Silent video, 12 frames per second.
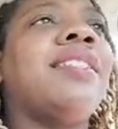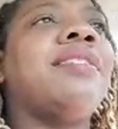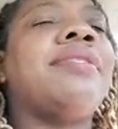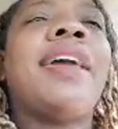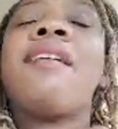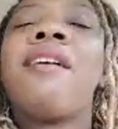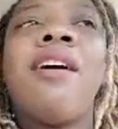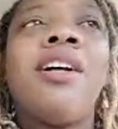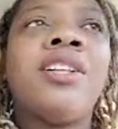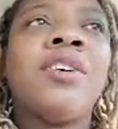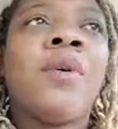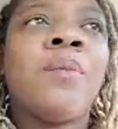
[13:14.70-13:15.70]
They're
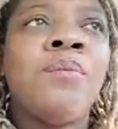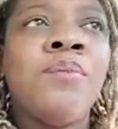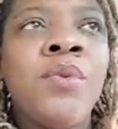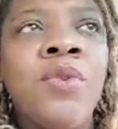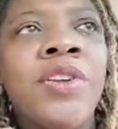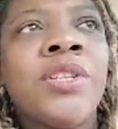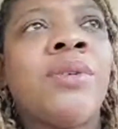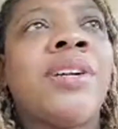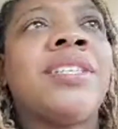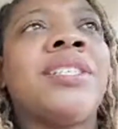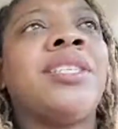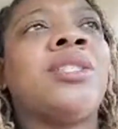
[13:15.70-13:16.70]
all moving
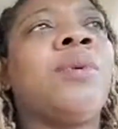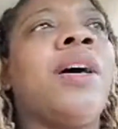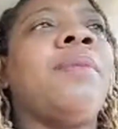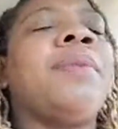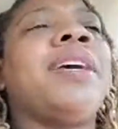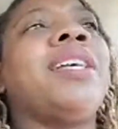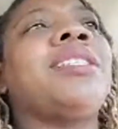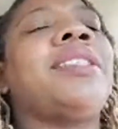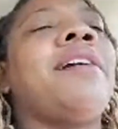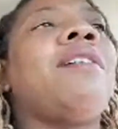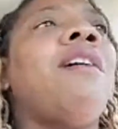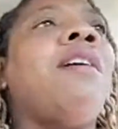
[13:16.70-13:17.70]
towards this as well, because
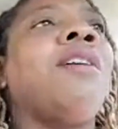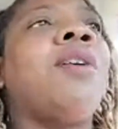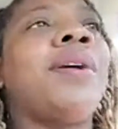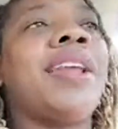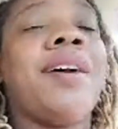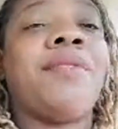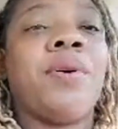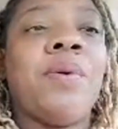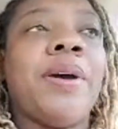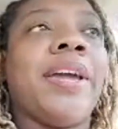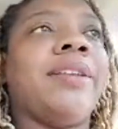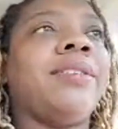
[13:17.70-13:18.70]
they're all going to have a
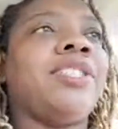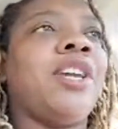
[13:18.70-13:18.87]
coin.